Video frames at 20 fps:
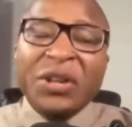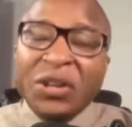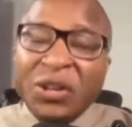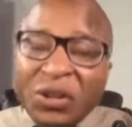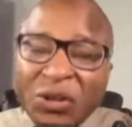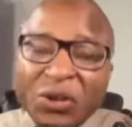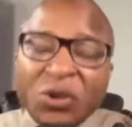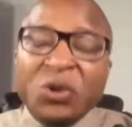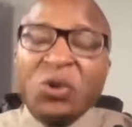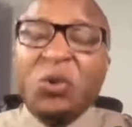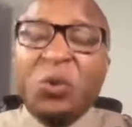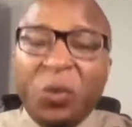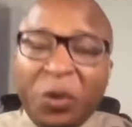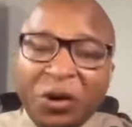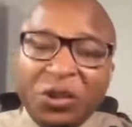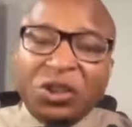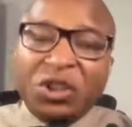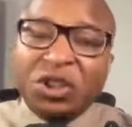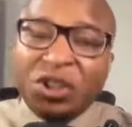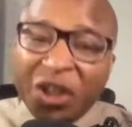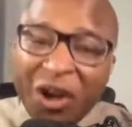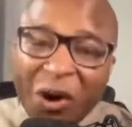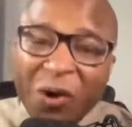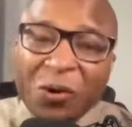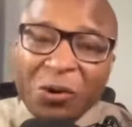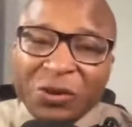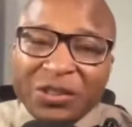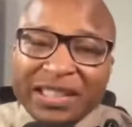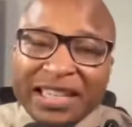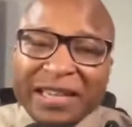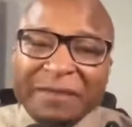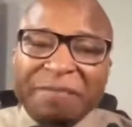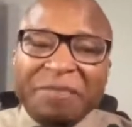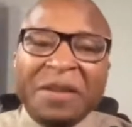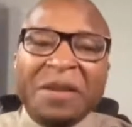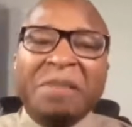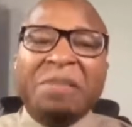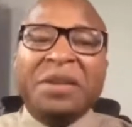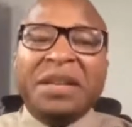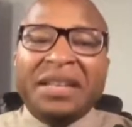You were
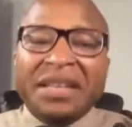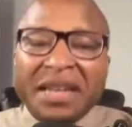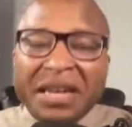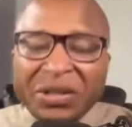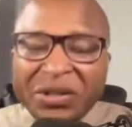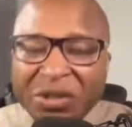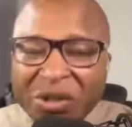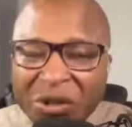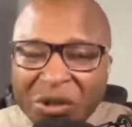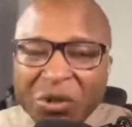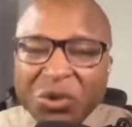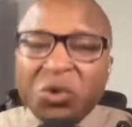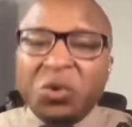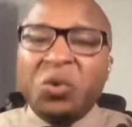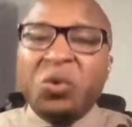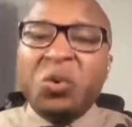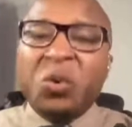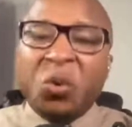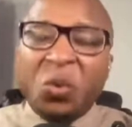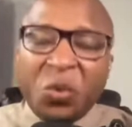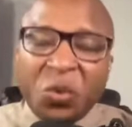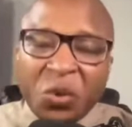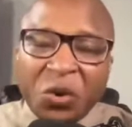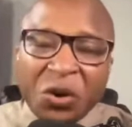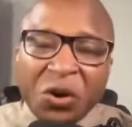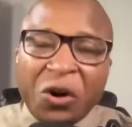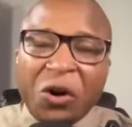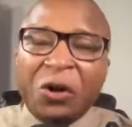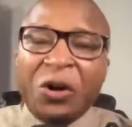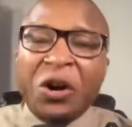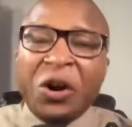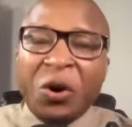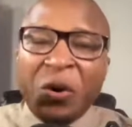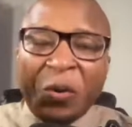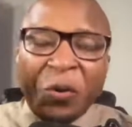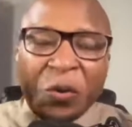chosen because you were